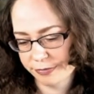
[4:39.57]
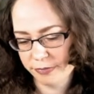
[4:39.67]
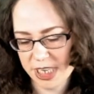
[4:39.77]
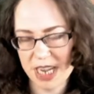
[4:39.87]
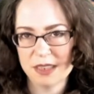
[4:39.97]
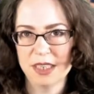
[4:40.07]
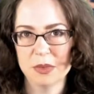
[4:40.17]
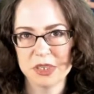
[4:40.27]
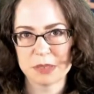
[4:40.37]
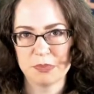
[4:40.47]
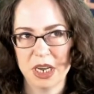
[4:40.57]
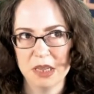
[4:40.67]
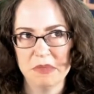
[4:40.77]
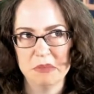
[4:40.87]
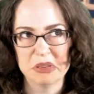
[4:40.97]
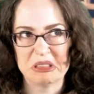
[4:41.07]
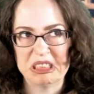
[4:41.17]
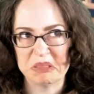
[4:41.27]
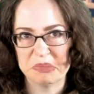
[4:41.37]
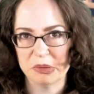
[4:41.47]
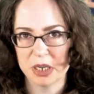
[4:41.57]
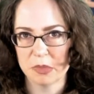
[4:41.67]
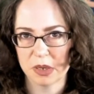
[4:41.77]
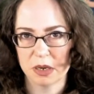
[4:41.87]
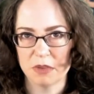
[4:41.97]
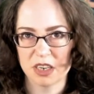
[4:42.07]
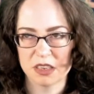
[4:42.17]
yeah, that was probably my most disappointing book I read,